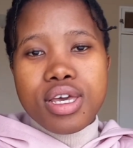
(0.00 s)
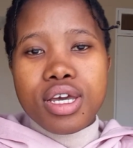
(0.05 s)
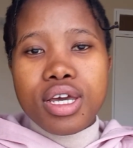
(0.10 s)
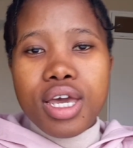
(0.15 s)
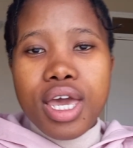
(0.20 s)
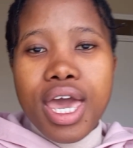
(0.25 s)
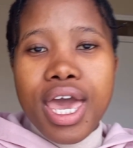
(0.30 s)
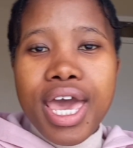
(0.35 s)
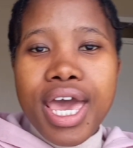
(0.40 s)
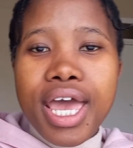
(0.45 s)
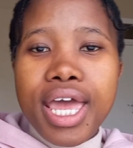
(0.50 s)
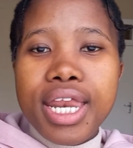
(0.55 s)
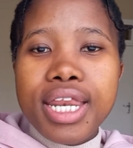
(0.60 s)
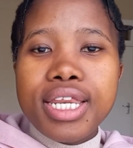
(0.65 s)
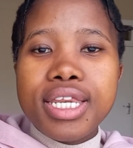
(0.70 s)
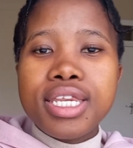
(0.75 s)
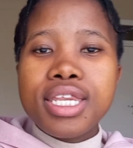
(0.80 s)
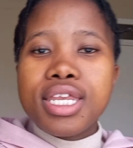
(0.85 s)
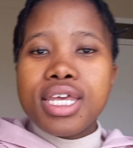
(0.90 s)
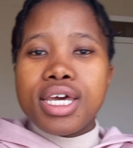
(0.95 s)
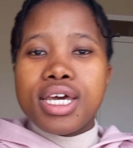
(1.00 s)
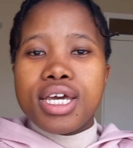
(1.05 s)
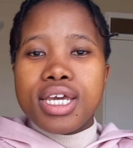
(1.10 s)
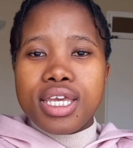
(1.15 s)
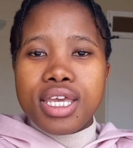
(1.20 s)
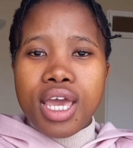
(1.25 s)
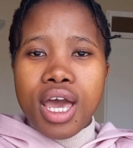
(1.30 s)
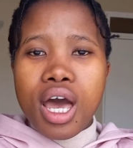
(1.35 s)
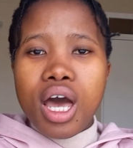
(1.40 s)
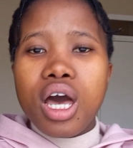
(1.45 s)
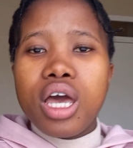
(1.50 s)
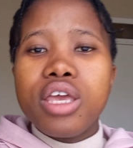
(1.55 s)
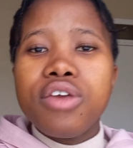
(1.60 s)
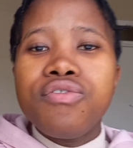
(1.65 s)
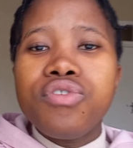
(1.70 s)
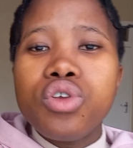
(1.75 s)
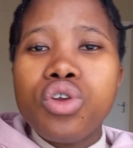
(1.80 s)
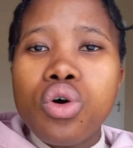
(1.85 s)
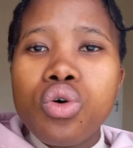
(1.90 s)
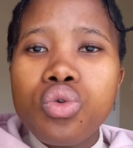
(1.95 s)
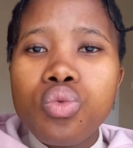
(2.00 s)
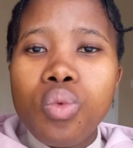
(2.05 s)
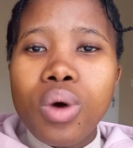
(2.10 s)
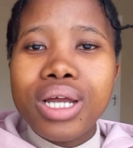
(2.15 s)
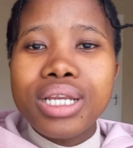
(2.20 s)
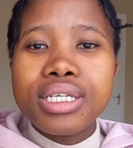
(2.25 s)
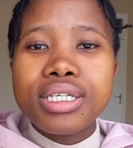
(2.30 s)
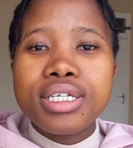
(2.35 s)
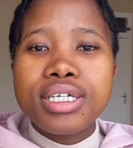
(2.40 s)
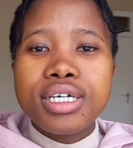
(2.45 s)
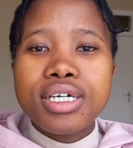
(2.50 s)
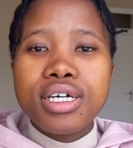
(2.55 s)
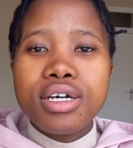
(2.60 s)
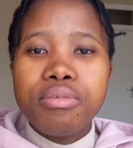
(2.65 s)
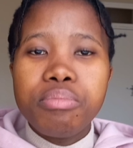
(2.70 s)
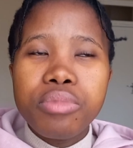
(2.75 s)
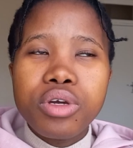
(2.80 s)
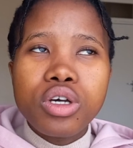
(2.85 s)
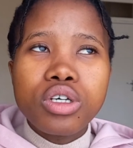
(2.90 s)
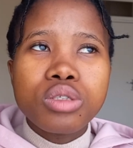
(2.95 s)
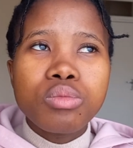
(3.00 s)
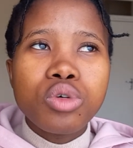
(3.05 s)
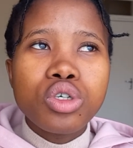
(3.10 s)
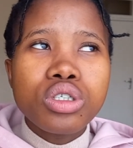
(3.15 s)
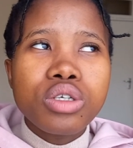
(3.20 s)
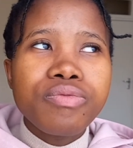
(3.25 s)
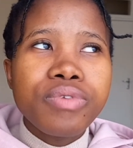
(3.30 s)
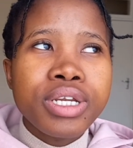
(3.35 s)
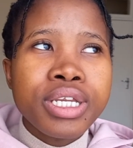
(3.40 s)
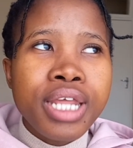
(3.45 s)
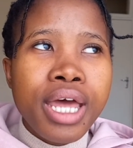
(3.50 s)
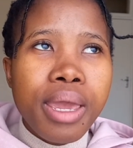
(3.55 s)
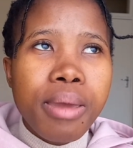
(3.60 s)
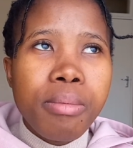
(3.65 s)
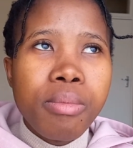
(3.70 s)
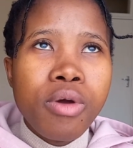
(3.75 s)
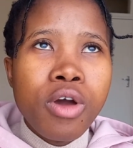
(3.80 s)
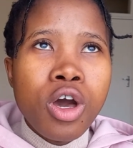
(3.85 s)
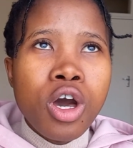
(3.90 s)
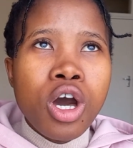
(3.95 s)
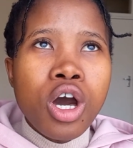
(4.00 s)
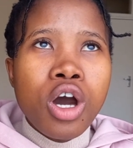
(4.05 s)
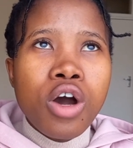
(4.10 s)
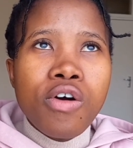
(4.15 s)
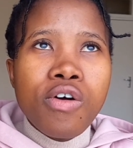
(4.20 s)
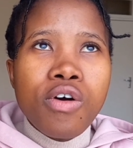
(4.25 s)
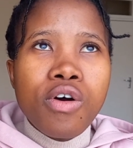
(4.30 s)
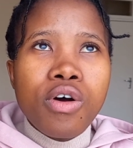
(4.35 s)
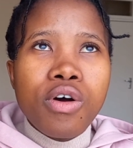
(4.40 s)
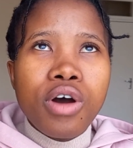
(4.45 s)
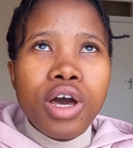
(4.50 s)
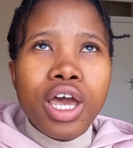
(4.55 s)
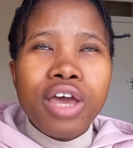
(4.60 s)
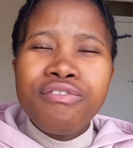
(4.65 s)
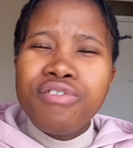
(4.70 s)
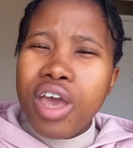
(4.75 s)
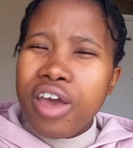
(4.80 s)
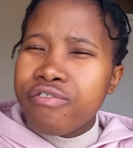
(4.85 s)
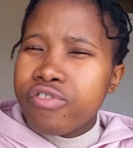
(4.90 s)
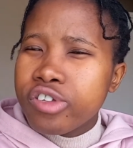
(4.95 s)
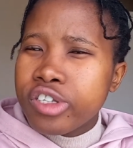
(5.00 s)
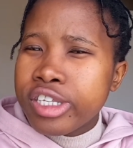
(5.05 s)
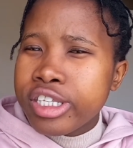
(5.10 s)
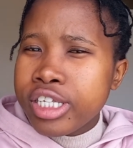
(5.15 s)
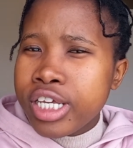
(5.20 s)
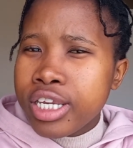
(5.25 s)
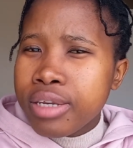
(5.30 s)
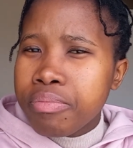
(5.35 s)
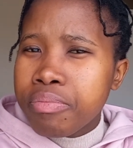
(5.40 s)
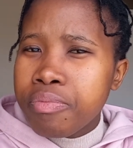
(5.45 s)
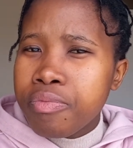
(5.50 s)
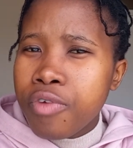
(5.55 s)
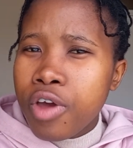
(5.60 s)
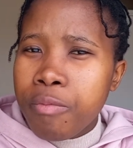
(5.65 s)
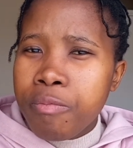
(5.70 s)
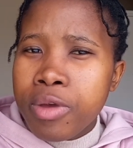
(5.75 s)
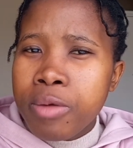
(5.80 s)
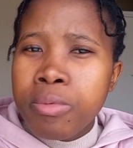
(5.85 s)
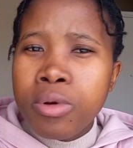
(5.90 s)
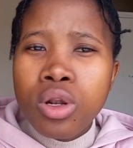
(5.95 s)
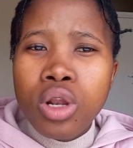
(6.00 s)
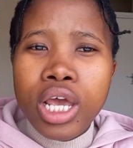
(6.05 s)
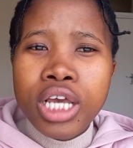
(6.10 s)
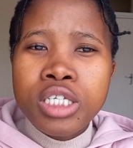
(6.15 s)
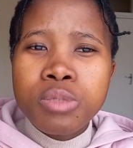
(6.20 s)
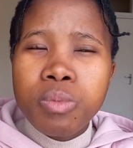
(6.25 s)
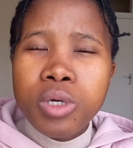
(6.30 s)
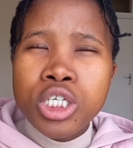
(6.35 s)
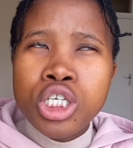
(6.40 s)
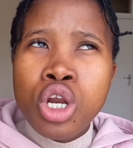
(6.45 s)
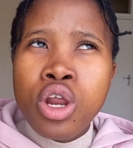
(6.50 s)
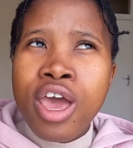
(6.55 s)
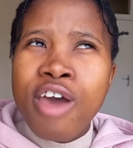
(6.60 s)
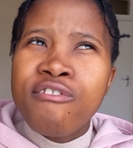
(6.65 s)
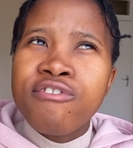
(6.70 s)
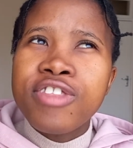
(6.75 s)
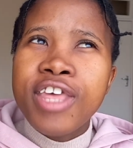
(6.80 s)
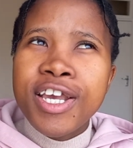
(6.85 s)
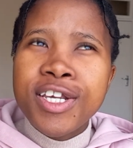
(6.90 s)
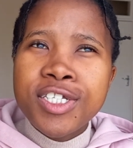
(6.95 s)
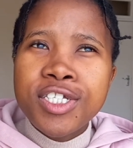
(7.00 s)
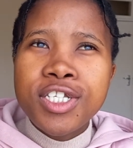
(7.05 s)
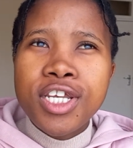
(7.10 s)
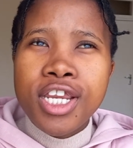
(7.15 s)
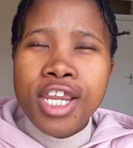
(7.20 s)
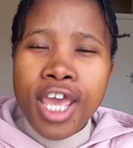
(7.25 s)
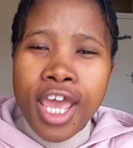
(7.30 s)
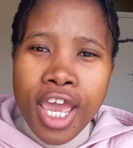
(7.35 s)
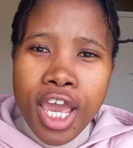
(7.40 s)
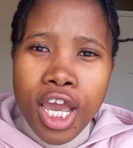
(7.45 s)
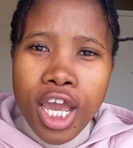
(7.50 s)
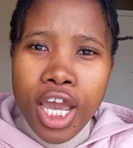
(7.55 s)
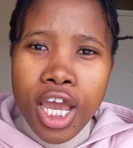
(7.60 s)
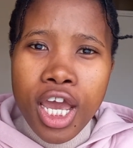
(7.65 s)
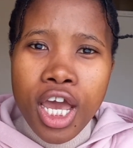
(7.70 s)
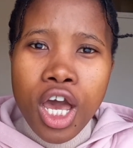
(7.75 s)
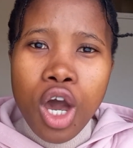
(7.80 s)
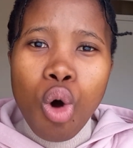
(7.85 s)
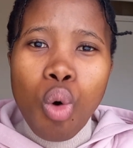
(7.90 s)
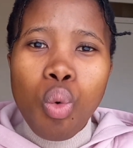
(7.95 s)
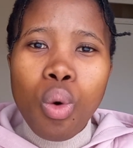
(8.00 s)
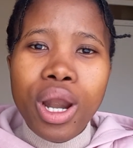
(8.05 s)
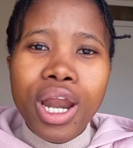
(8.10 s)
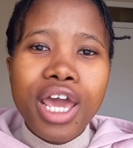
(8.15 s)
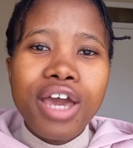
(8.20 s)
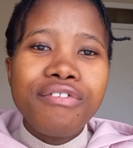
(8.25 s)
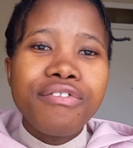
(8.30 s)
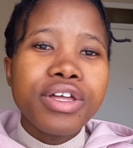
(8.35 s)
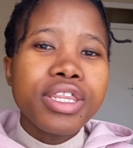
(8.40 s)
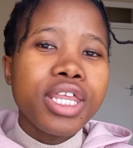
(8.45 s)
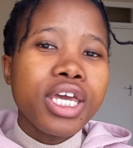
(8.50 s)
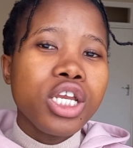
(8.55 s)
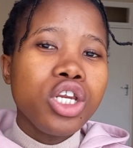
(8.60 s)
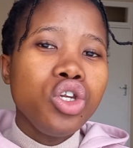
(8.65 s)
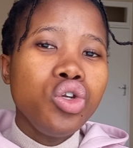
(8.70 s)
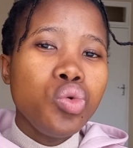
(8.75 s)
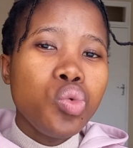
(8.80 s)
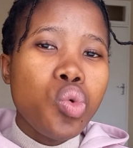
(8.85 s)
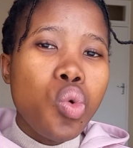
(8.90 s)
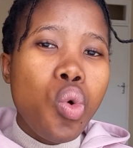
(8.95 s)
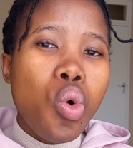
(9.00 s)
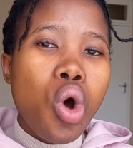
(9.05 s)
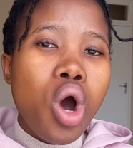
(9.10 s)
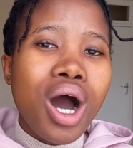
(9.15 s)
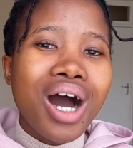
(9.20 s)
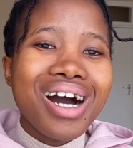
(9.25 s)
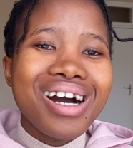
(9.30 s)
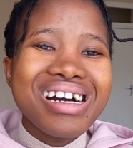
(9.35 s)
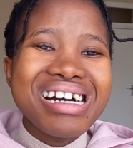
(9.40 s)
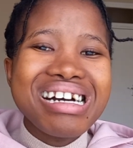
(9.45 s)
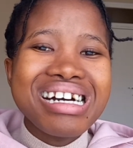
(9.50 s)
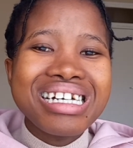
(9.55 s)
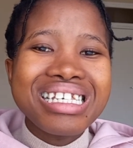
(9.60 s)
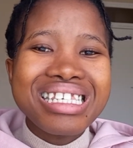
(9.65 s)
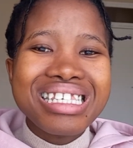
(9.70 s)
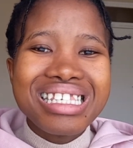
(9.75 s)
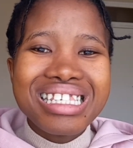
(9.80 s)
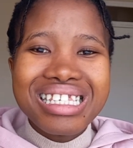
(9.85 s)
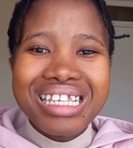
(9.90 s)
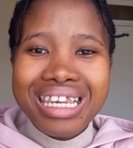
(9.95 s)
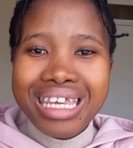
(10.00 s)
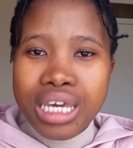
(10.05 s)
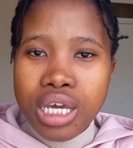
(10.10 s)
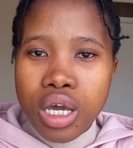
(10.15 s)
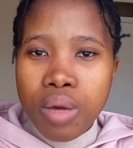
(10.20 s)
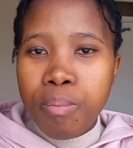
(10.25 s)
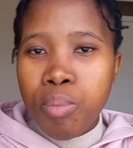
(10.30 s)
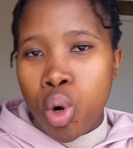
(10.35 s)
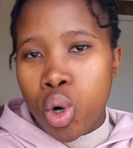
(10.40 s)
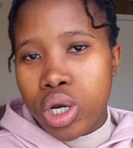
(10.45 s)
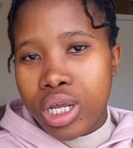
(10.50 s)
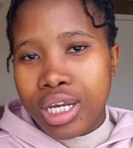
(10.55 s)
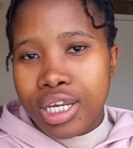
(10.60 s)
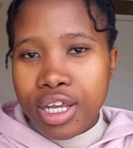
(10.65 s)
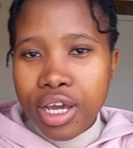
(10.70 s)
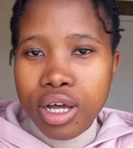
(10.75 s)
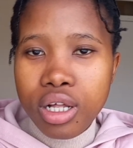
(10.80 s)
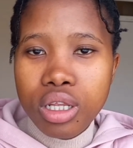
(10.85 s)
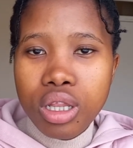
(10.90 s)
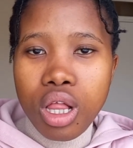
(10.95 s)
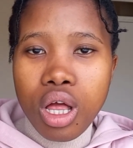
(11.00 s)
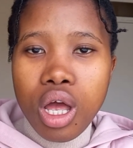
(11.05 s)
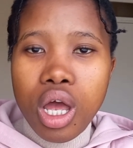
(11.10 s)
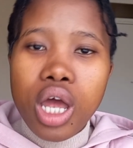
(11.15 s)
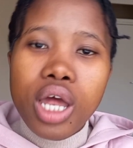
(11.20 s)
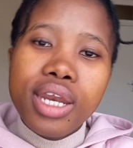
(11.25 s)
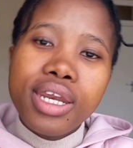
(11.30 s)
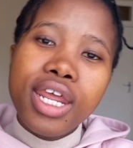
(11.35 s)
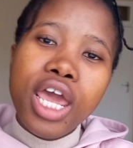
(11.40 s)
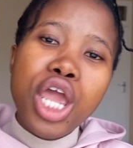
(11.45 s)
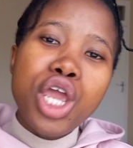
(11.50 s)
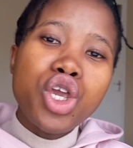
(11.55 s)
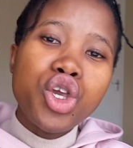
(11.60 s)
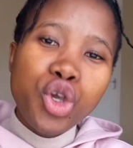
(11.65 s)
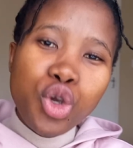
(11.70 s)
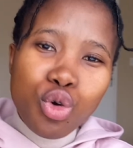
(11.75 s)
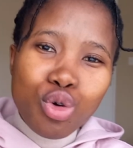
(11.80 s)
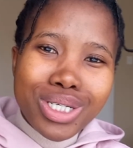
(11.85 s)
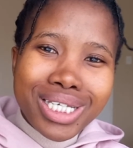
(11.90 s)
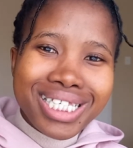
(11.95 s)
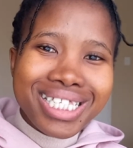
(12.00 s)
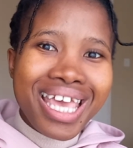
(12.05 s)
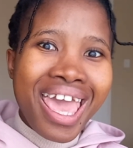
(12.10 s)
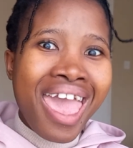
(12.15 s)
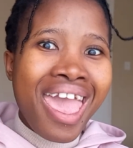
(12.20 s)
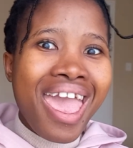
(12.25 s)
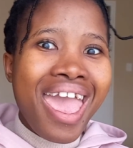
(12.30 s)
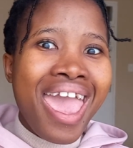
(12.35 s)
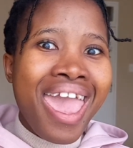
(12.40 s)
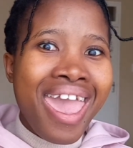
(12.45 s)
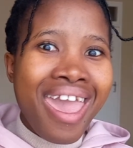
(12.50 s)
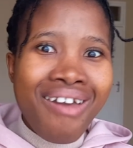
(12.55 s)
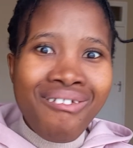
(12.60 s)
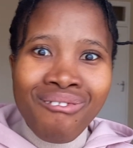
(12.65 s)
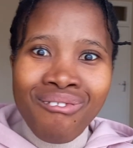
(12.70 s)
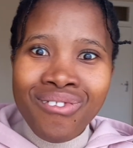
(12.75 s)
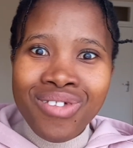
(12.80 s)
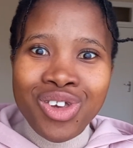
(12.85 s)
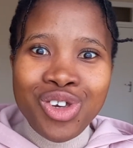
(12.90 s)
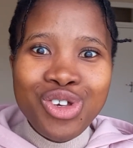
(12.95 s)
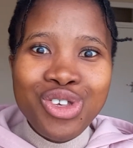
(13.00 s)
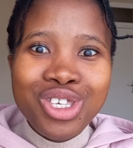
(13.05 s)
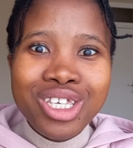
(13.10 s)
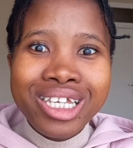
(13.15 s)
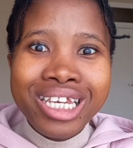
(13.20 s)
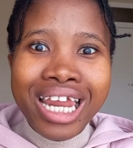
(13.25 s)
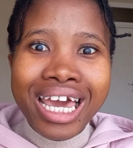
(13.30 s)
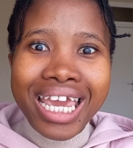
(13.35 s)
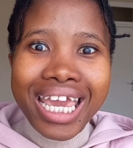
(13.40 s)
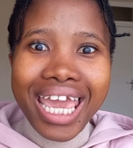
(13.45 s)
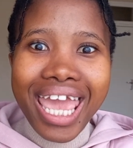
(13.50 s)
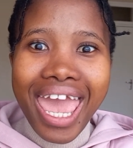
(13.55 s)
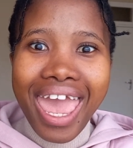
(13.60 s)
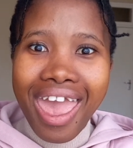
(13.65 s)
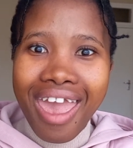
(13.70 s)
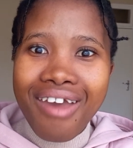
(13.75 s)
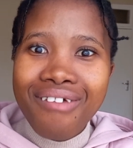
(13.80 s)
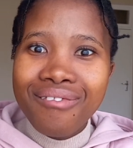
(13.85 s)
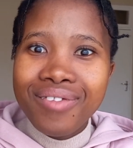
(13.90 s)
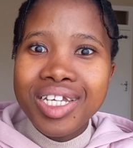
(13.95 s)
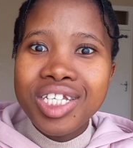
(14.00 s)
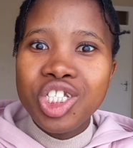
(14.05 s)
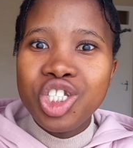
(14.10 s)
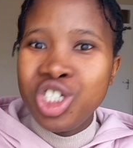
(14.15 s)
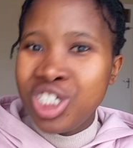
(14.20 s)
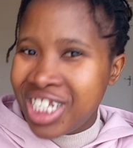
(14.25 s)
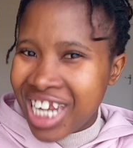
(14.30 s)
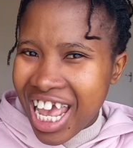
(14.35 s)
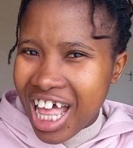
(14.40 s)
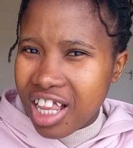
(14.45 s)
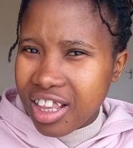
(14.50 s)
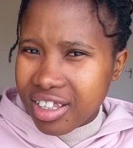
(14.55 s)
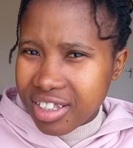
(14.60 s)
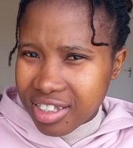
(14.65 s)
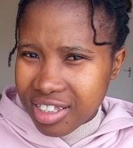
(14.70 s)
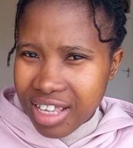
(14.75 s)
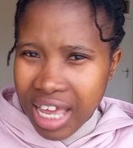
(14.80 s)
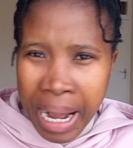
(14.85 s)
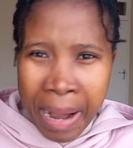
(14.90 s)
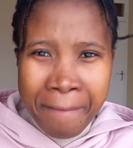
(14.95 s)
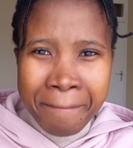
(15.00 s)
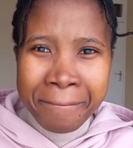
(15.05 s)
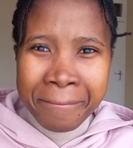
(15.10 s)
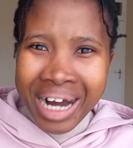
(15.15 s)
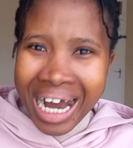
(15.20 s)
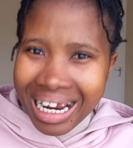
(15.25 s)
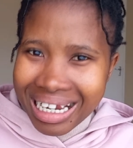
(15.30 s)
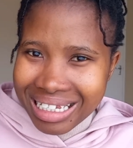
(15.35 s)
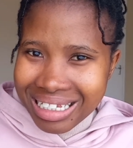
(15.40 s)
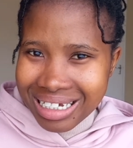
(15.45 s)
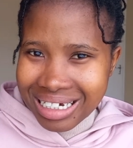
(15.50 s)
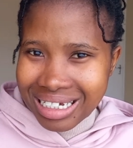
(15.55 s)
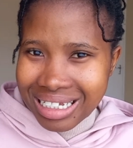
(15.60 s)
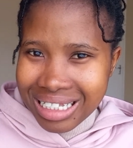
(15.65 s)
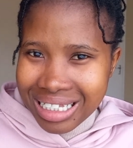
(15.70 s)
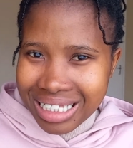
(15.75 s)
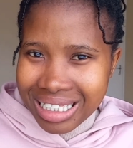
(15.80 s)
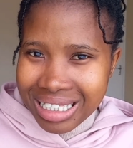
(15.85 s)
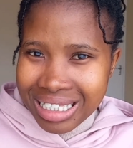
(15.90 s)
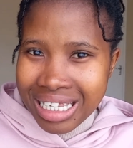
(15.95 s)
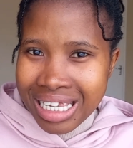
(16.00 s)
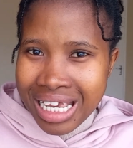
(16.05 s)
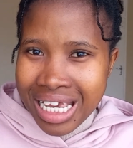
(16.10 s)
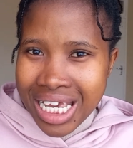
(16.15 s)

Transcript: And yeah, if you don't want, because most of the time, have you seen people especially have textured hair, whenever they do a sleek ponytail, they use heavy, you see, like heavy gels and butter, you see.